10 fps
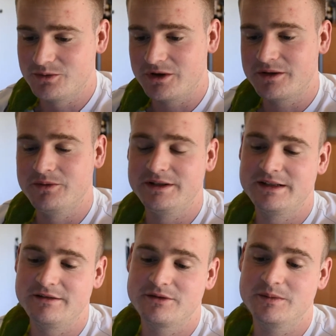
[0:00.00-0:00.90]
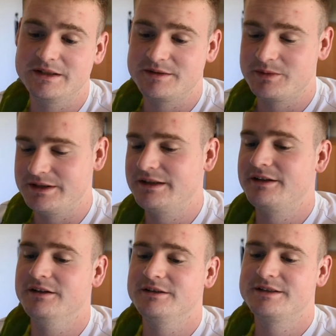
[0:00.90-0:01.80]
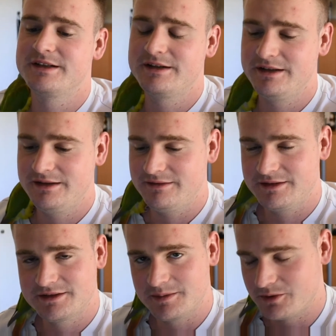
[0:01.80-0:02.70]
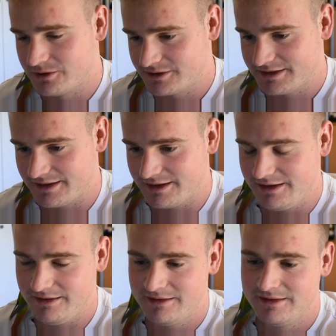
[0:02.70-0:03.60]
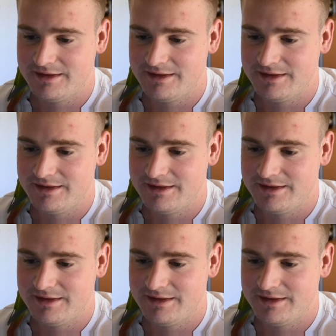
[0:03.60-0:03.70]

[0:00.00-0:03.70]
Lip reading: what can we take from this particular study? It's a poor study.